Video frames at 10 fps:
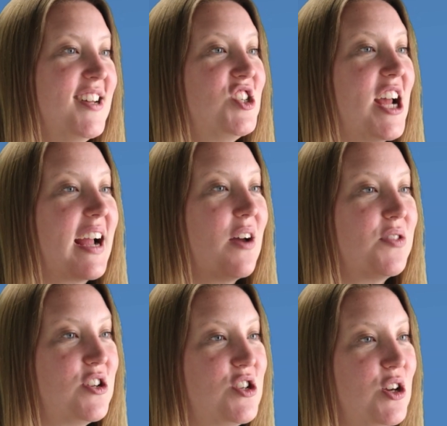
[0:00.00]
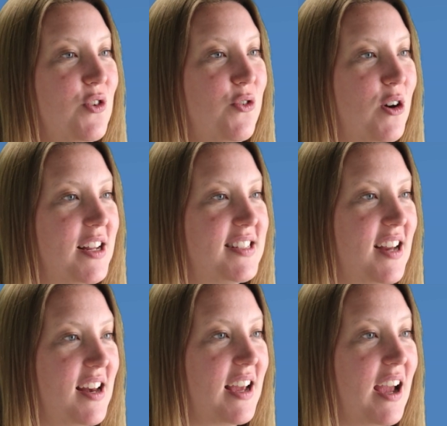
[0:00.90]
Check out the 240
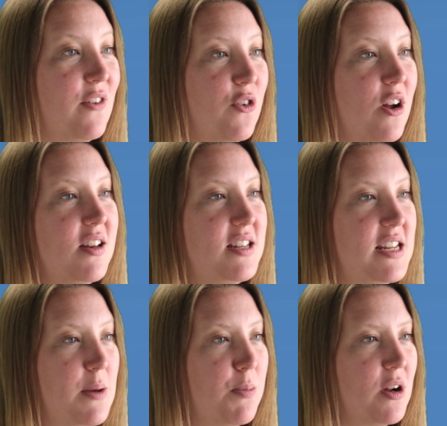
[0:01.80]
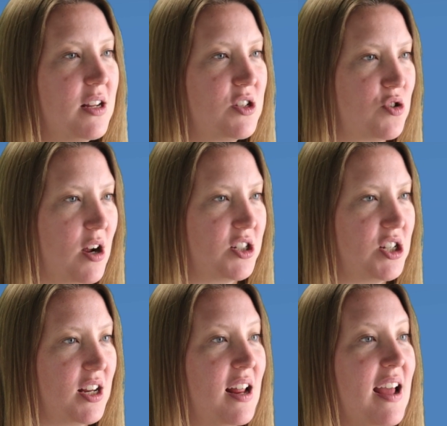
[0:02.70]
study guide for a deeper
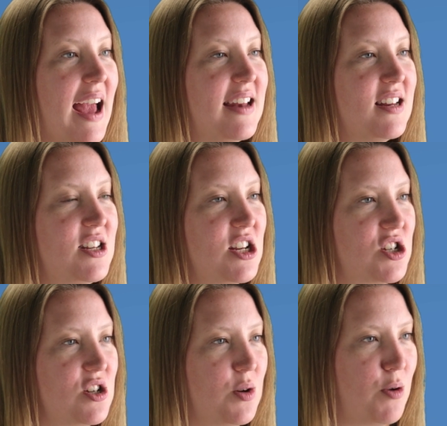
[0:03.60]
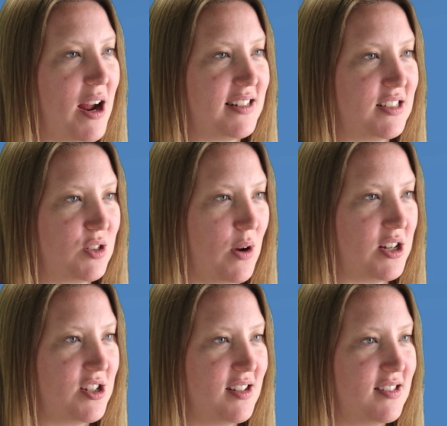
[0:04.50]
instruction and additional practice
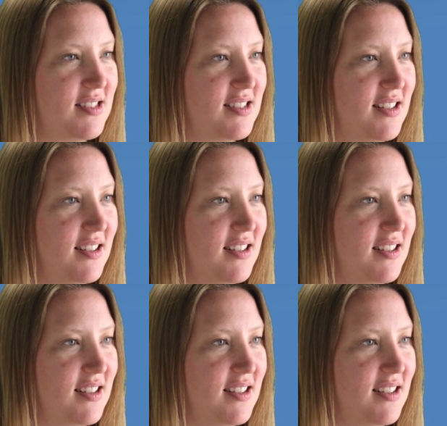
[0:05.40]
questions.